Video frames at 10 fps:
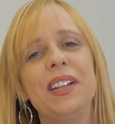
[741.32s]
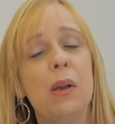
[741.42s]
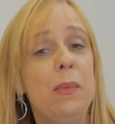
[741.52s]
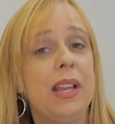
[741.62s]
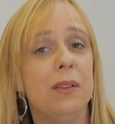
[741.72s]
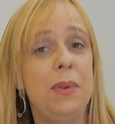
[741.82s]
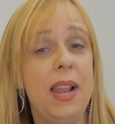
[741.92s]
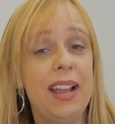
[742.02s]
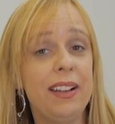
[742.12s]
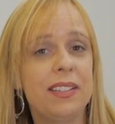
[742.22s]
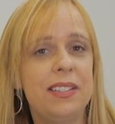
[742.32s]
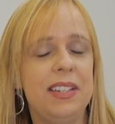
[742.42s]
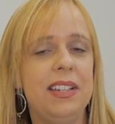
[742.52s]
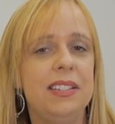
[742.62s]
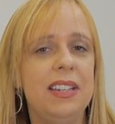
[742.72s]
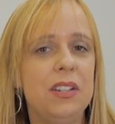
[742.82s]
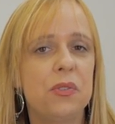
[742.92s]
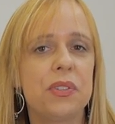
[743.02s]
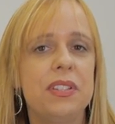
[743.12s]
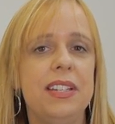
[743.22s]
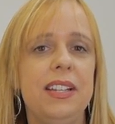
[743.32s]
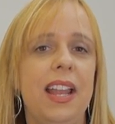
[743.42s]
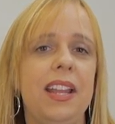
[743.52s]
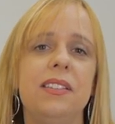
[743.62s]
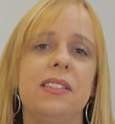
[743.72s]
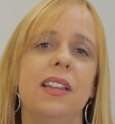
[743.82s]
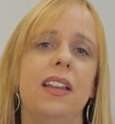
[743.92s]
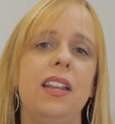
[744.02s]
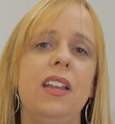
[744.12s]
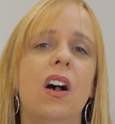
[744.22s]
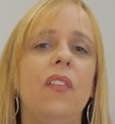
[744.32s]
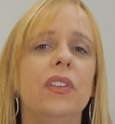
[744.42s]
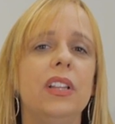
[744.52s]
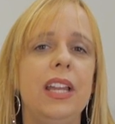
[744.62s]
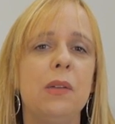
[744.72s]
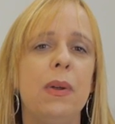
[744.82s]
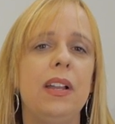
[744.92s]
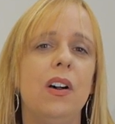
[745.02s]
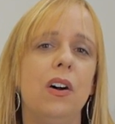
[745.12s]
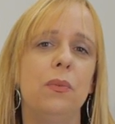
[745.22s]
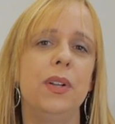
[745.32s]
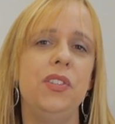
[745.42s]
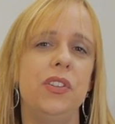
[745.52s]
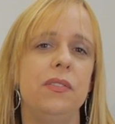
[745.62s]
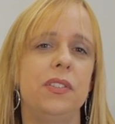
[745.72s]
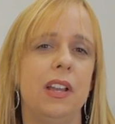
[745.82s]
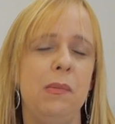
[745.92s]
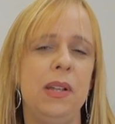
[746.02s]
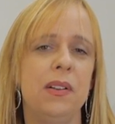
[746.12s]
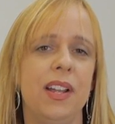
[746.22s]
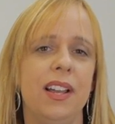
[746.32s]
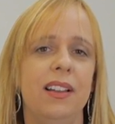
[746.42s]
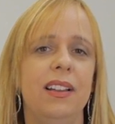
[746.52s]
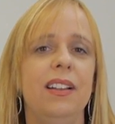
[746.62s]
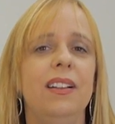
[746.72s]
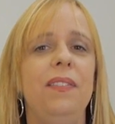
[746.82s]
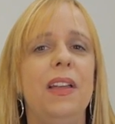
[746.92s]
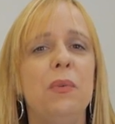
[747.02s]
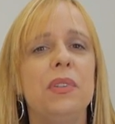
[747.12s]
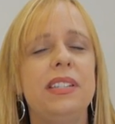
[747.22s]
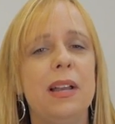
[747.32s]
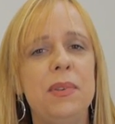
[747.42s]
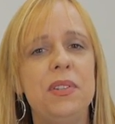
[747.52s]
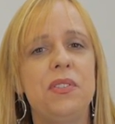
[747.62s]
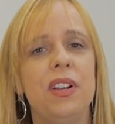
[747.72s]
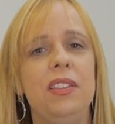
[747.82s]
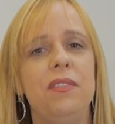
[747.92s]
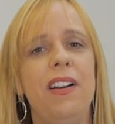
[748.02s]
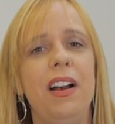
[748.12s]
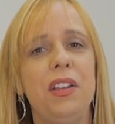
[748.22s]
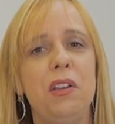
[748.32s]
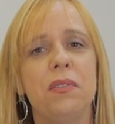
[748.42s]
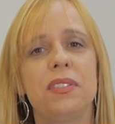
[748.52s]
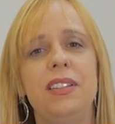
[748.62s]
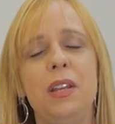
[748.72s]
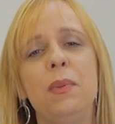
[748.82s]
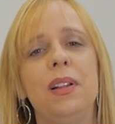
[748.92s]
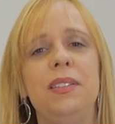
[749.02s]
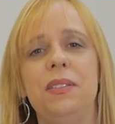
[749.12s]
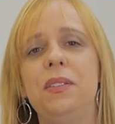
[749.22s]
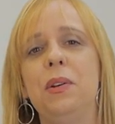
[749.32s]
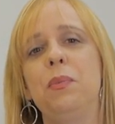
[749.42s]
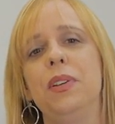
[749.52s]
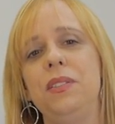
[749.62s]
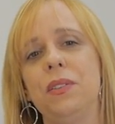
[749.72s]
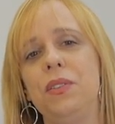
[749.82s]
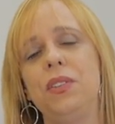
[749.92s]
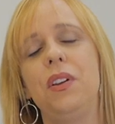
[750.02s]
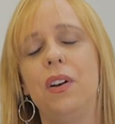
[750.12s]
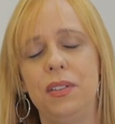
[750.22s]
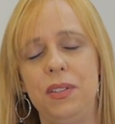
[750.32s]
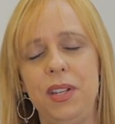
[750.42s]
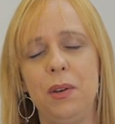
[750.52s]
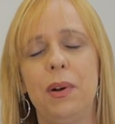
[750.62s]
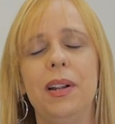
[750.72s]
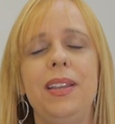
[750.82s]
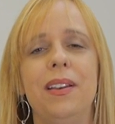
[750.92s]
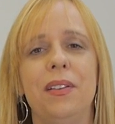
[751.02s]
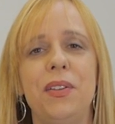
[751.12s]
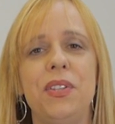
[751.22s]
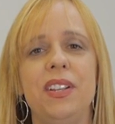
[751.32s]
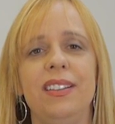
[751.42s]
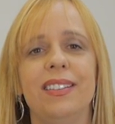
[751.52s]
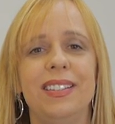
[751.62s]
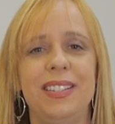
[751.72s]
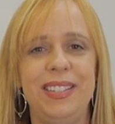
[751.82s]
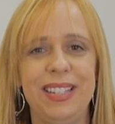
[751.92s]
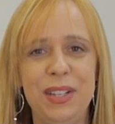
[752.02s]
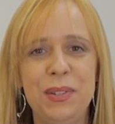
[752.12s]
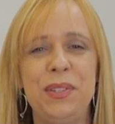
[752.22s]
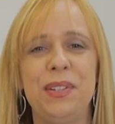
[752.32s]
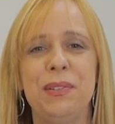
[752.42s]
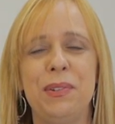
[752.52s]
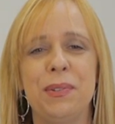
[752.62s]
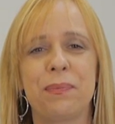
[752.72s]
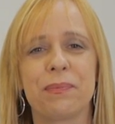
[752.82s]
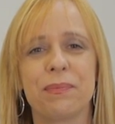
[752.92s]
Coming up next is an interesting case study on the Lake Baikal region of Siberia that will demonstrate the value of stable isotope research in osteoarchaeology. See you soon.